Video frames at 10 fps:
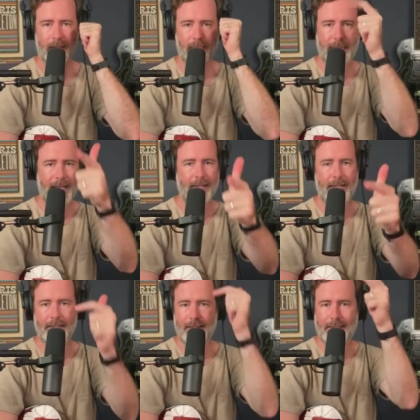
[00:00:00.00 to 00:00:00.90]

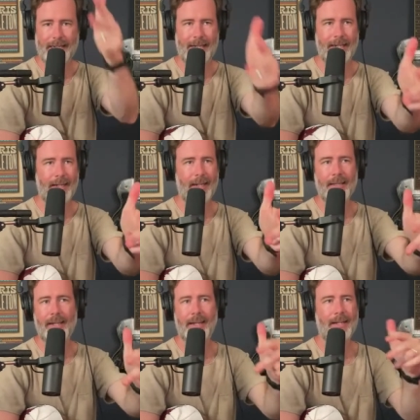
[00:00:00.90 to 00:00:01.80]
melodies, singing.
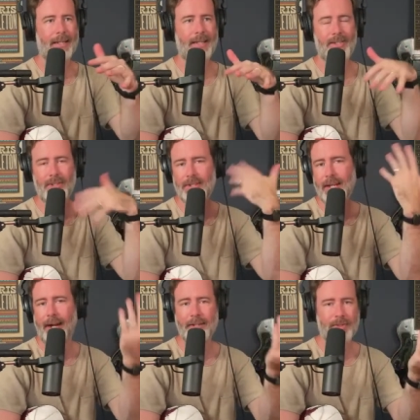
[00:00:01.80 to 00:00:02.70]
Like, it's just
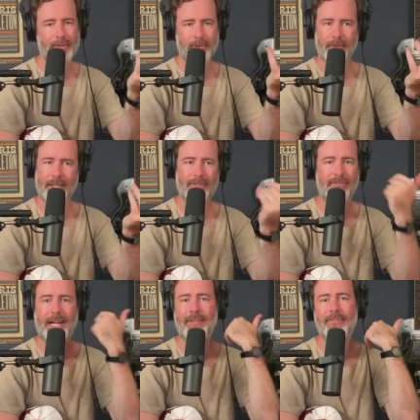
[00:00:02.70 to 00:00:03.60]
not true. Like,
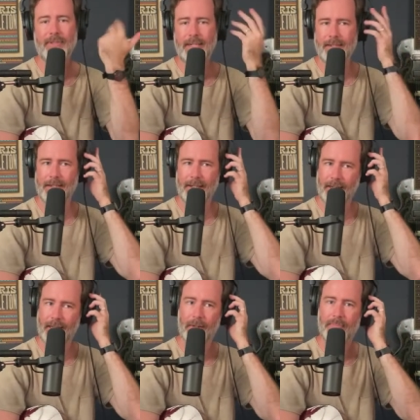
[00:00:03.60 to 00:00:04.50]
find friends that can
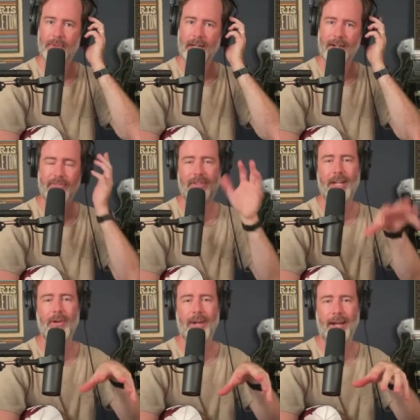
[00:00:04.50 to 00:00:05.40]
help you out.
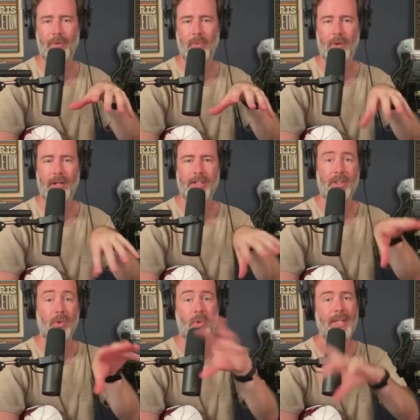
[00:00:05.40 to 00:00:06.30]
Figure out where
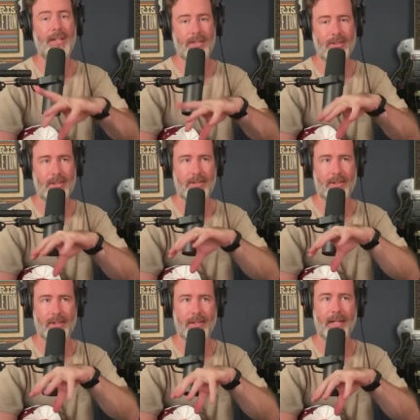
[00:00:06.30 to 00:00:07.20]
your weaknesses
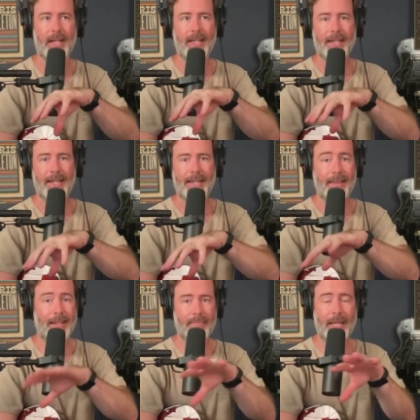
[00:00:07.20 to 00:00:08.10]
are. And
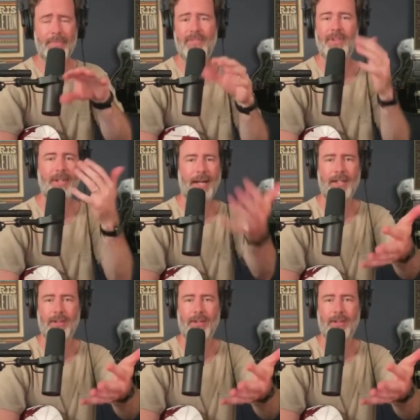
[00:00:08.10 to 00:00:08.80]
then maybe if you're not a